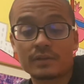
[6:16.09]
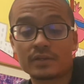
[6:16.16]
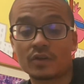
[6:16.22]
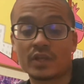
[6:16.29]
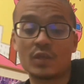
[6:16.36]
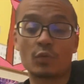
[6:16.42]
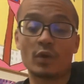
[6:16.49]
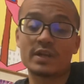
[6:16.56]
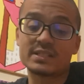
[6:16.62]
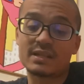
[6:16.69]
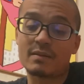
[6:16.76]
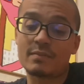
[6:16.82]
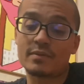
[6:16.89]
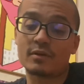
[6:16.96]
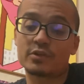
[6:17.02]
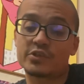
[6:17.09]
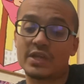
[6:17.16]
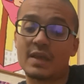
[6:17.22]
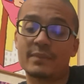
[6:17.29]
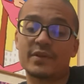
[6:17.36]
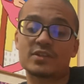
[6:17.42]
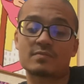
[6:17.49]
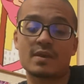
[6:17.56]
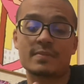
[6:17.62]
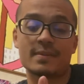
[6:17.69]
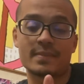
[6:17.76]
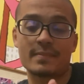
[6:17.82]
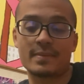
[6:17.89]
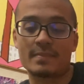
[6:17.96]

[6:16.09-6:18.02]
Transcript: you know, he was WBO champion, so maybe maybe,